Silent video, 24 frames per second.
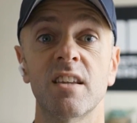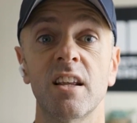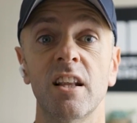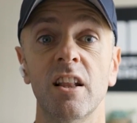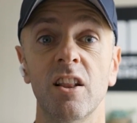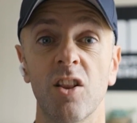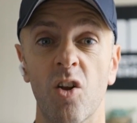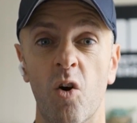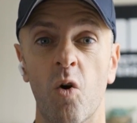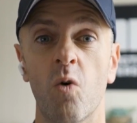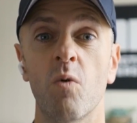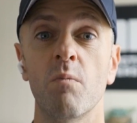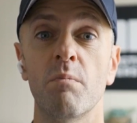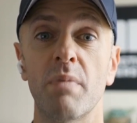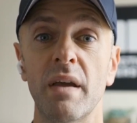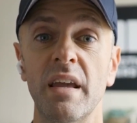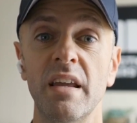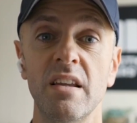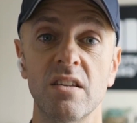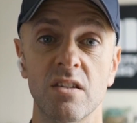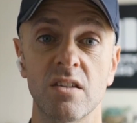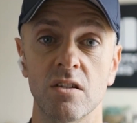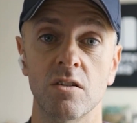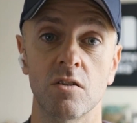long
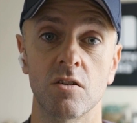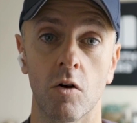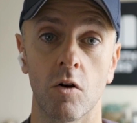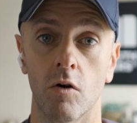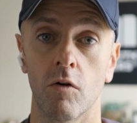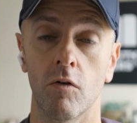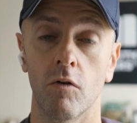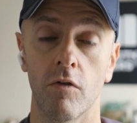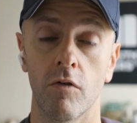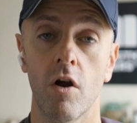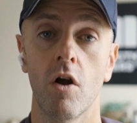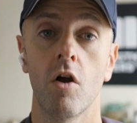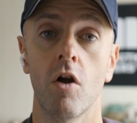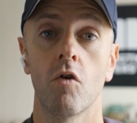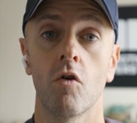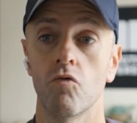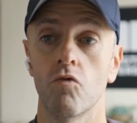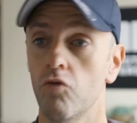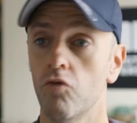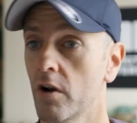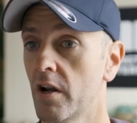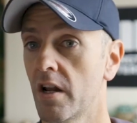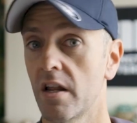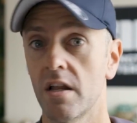pieces of
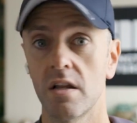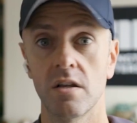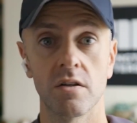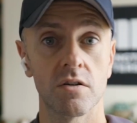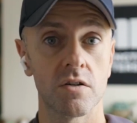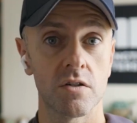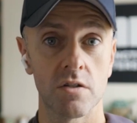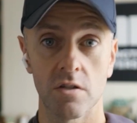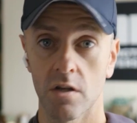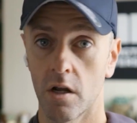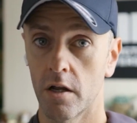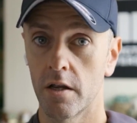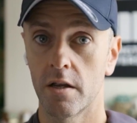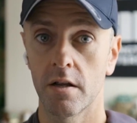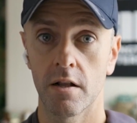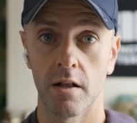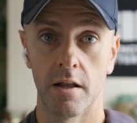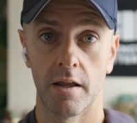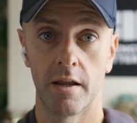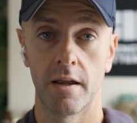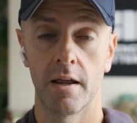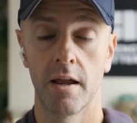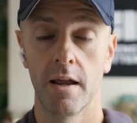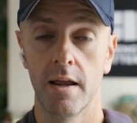running,
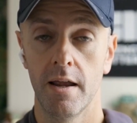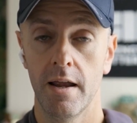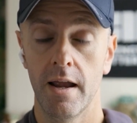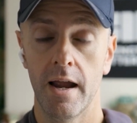cycling,